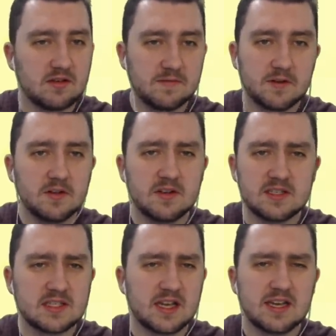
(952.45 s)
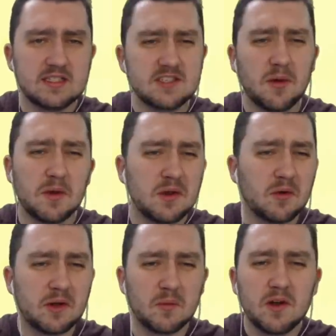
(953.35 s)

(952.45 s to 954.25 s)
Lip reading: For goodness sake, it's so annoying.